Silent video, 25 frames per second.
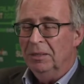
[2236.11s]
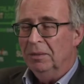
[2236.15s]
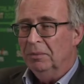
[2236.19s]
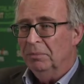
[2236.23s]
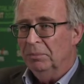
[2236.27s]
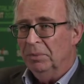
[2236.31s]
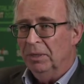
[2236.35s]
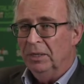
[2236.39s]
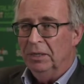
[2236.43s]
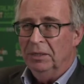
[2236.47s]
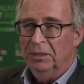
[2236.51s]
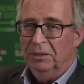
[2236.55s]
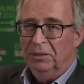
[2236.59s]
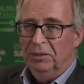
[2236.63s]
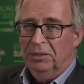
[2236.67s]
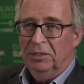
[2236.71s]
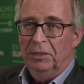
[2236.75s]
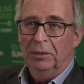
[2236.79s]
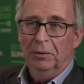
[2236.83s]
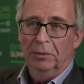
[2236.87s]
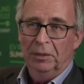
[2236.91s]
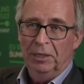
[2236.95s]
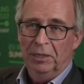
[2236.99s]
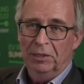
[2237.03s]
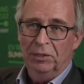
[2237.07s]
but it's
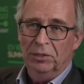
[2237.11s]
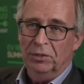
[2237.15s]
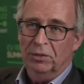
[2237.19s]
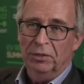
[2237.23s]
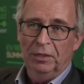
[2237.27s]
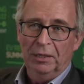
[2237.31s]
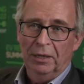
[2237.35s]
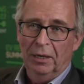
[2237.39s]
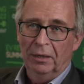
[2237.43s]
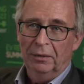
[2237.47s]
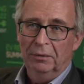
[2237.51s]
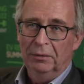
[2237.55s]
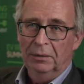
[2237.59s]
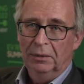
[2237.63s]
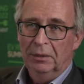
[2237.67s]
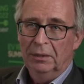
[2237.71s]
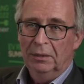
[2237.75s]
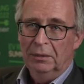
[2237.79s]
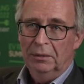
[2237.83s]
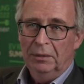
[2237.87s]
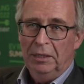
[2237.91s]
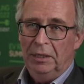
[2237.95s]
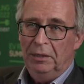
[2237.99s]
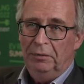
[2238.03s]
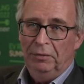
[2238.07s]
still history now.
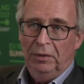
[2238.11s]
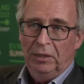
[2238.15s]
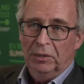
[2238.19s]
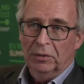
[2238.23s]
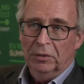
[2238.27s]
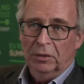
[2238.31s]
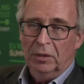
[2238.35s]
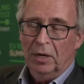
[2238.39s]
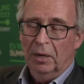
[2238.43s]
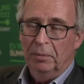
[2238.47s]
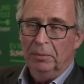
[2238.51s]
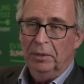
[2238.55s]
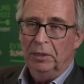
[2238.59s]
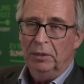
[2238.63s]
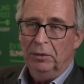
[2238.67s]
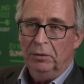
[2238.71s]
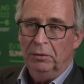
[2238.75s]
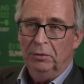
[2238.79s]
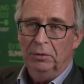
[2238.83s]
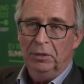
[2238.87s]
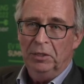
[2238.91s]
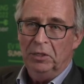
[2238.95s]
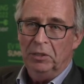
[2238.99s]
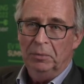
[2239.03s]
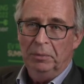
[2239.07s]
EVs are coming, you
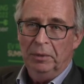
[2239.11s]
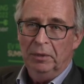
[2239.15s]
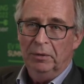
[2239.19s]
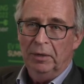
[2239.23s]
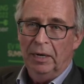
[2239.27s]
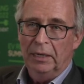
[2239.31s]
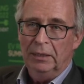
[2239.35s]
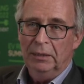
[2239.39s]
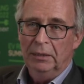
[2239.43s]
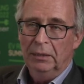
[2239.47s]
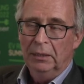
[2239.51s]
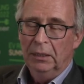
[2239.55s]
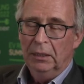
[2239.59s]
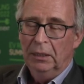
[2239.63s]
need to be ready.